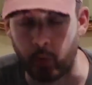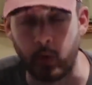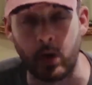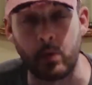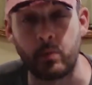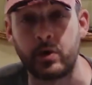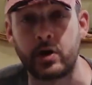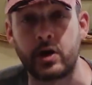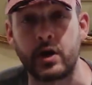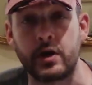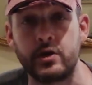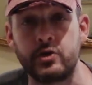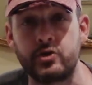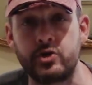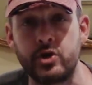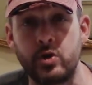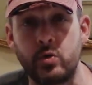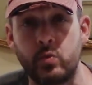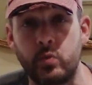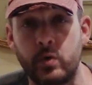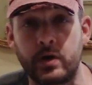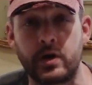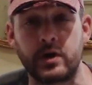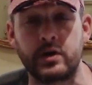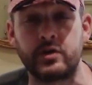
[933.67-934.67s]
what we're going to do.
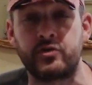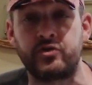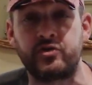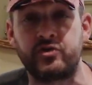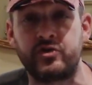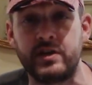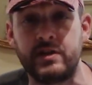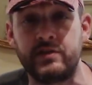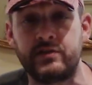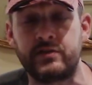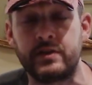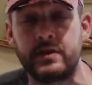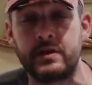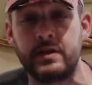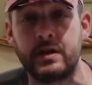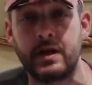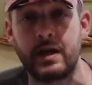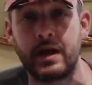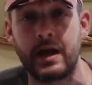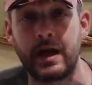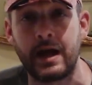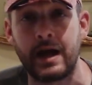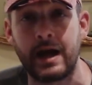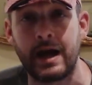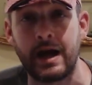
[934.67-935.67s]
We're going to season
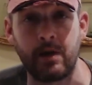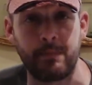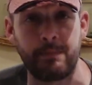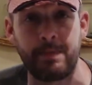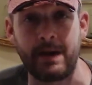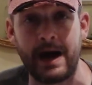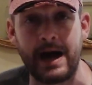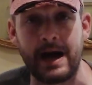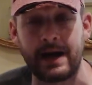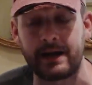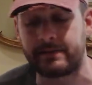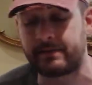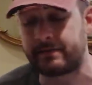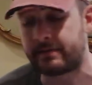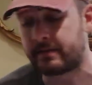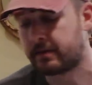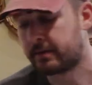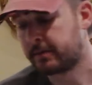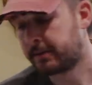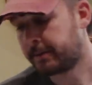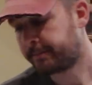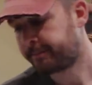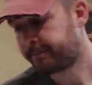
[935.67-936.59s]
our box.